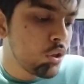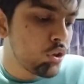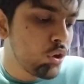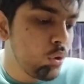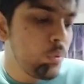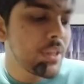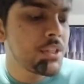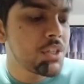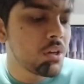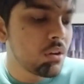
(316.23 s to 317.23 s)
through
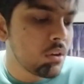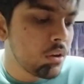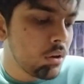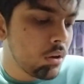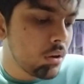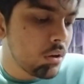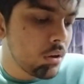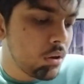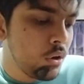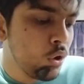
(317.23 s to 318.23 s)
which
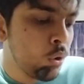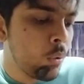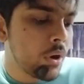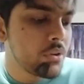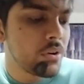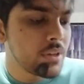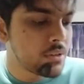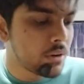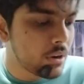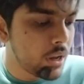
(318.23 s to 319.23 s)
no water
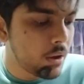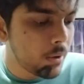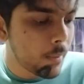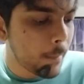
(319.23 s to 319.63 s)
is running.